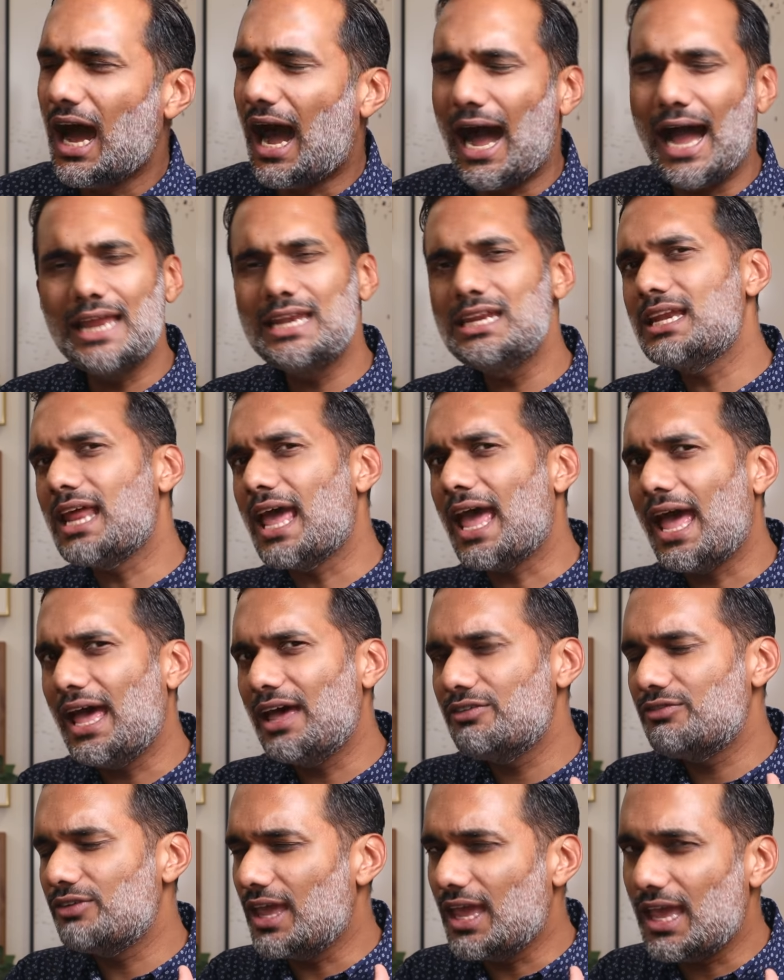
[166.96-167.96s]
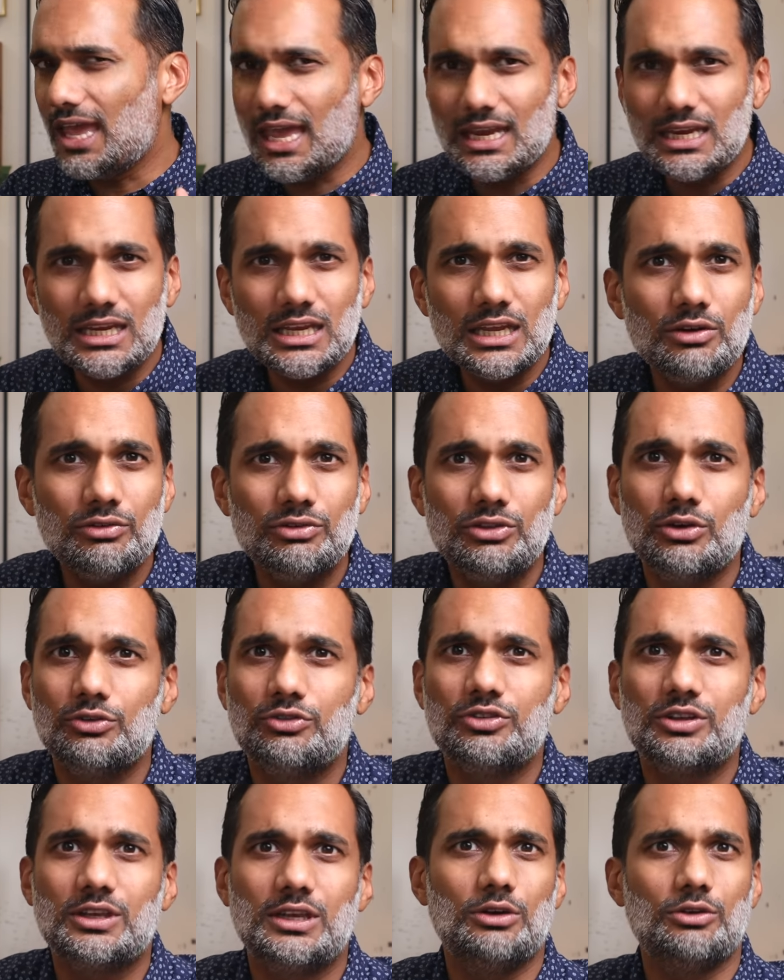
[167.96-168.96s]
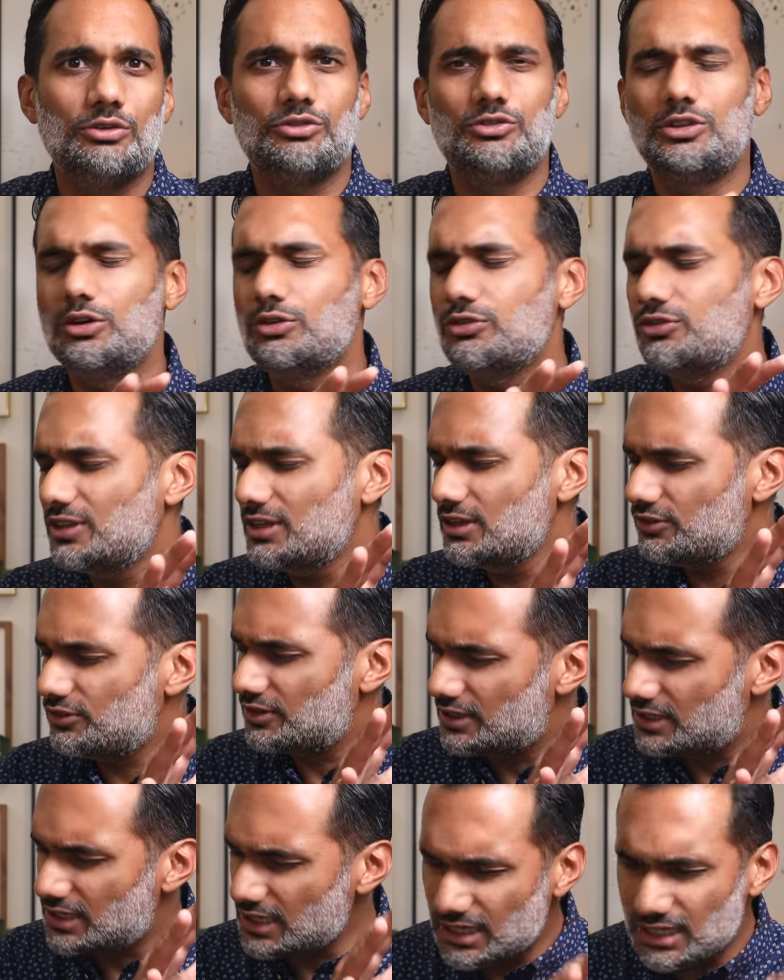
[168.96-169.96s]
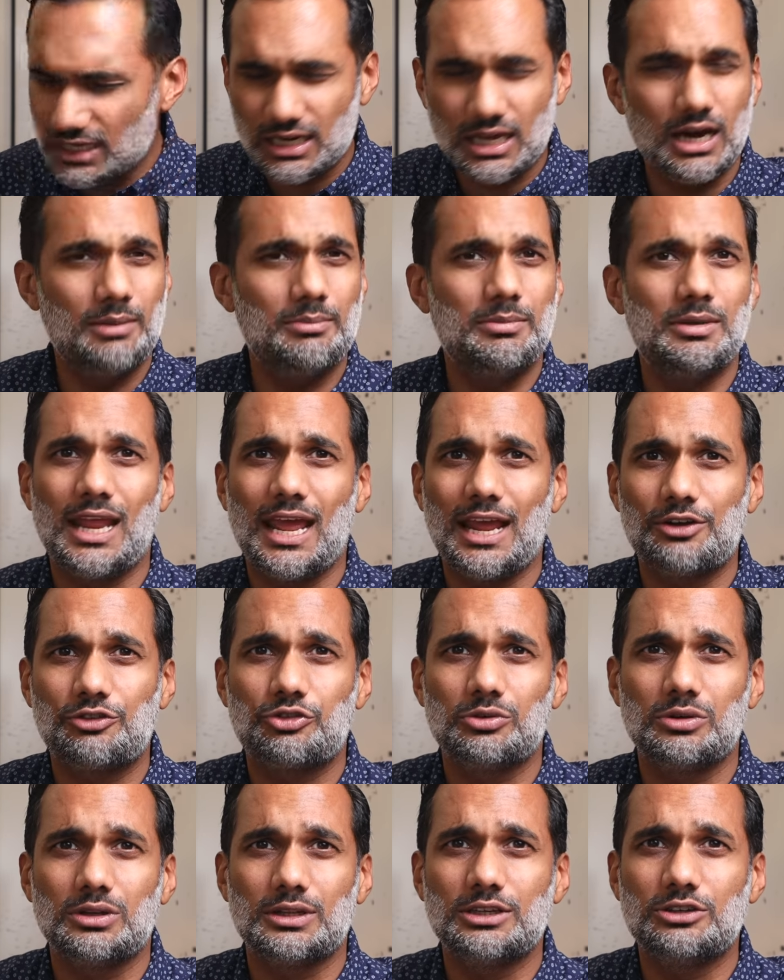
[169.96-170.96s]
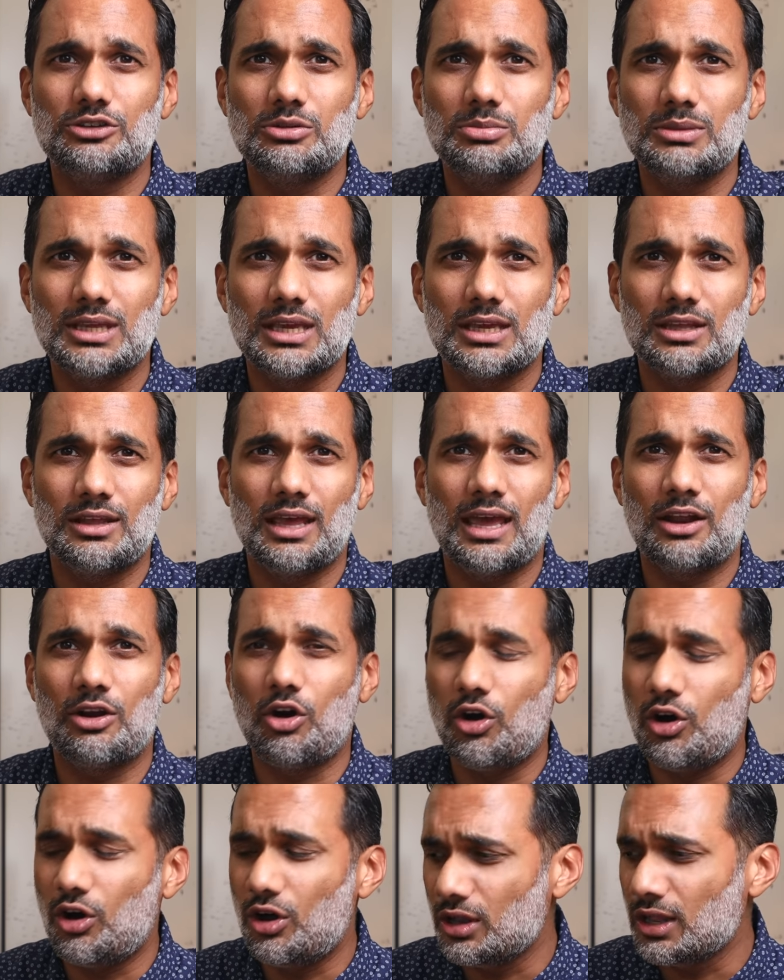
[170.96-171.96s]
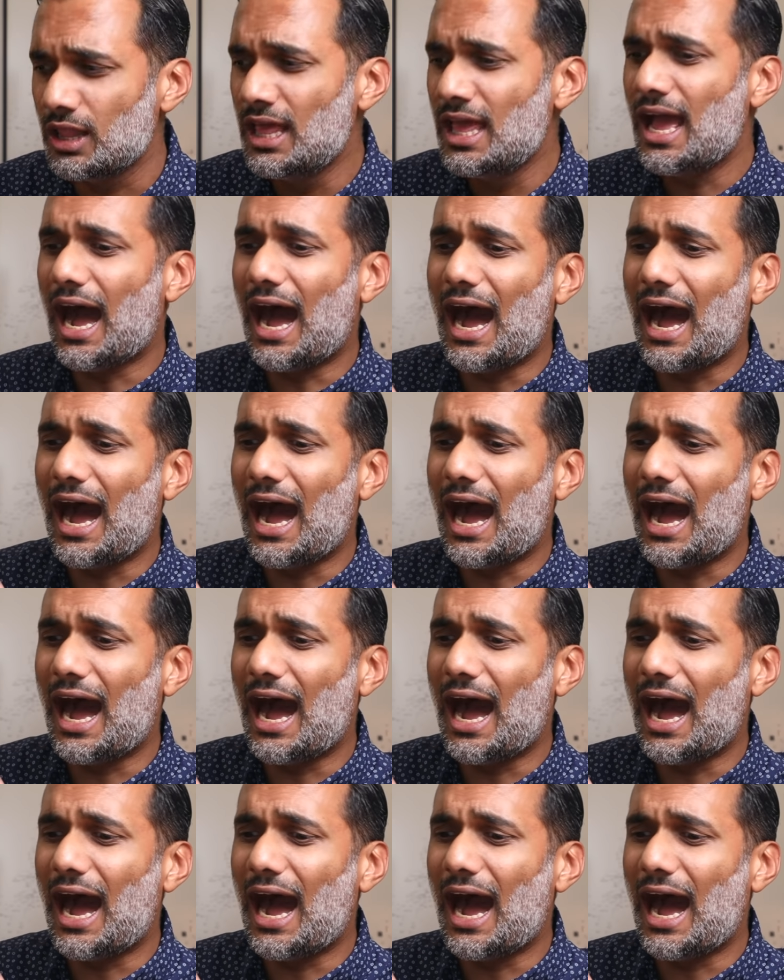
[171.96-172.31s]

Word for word: I didn't have any of those skills. Those things didn't come naturally to me at all.